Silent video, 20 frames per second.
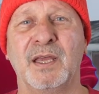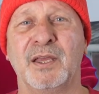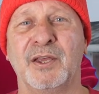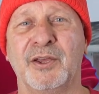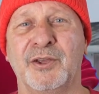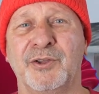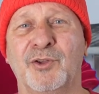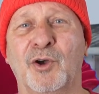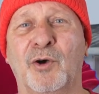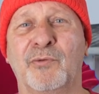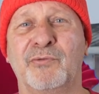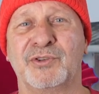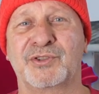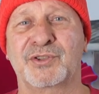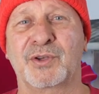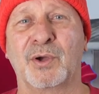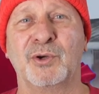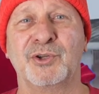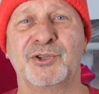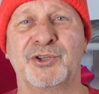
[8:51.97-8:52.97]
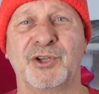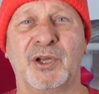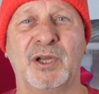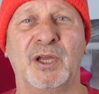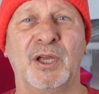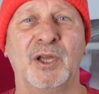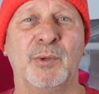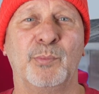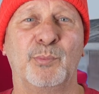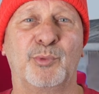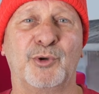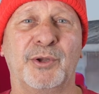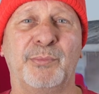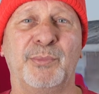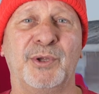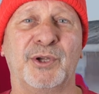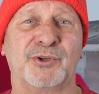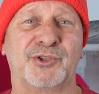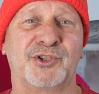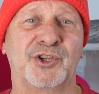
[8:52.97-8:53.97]
In Nova Scotia,
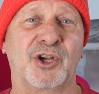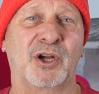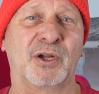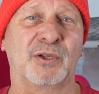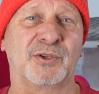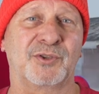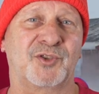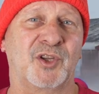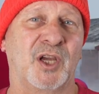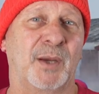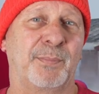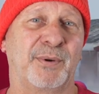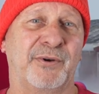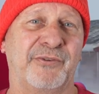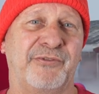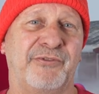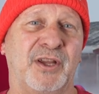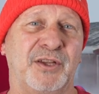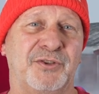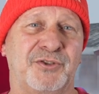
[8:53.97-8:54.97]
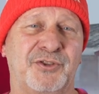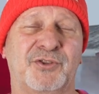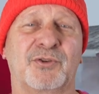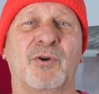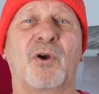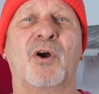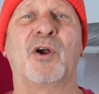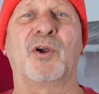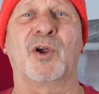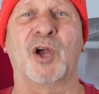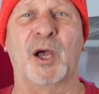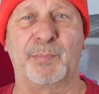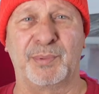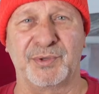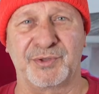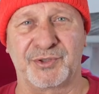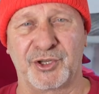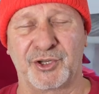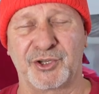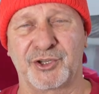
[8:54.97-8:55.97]
Premier Charles Tupper faced strong
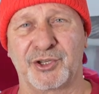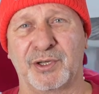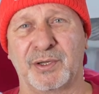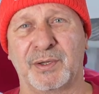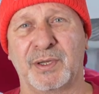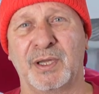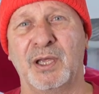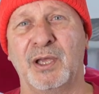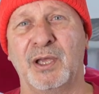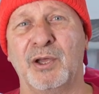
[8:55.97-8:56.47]
opposition.